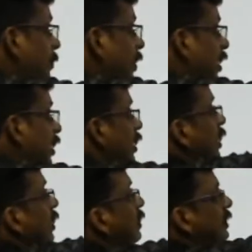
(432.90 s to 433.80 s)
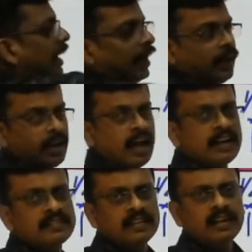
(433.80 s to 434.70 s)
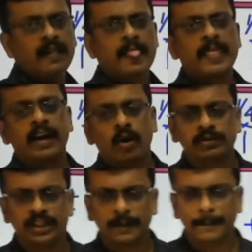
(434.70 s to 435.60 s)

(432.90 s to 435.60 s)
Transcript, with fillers: be 10. Answer third option.